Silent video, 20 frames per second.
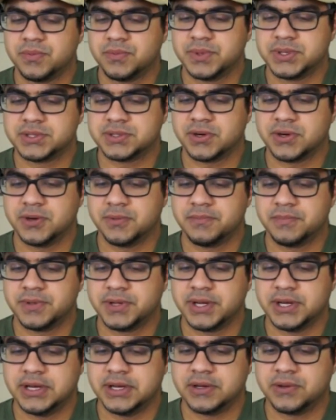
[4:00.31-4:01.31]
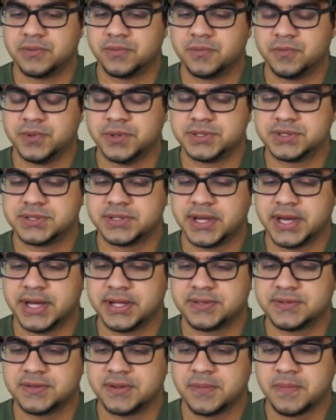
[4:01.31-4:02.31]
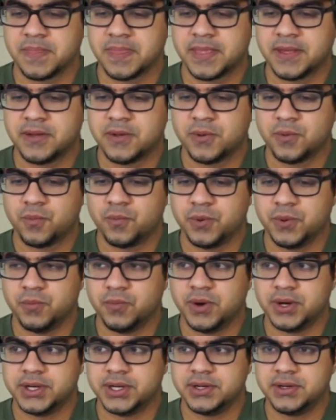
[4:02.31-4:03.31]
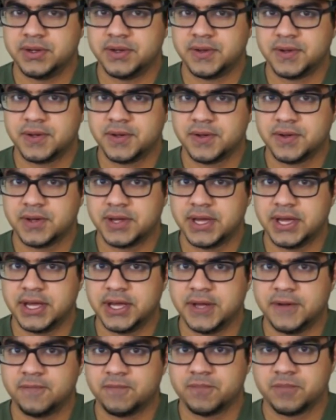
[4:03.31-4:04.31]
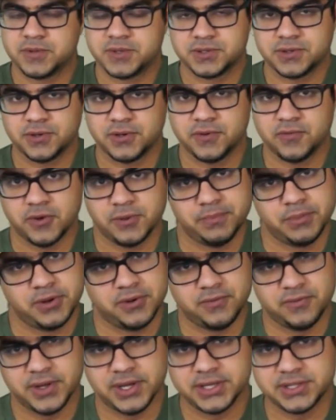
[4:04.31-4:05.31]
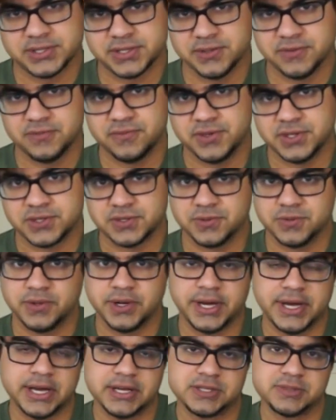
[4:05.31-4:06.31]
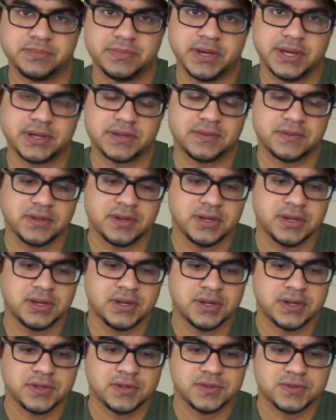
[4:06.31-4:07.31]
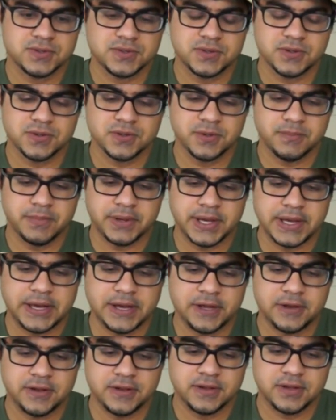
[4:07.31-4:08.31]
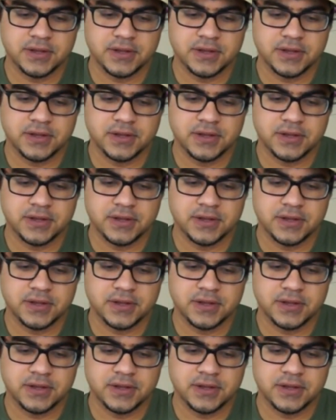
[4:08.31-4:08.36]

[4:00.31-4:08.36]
started playing was that we wanted a sort of a pervasive visual aspect to the band.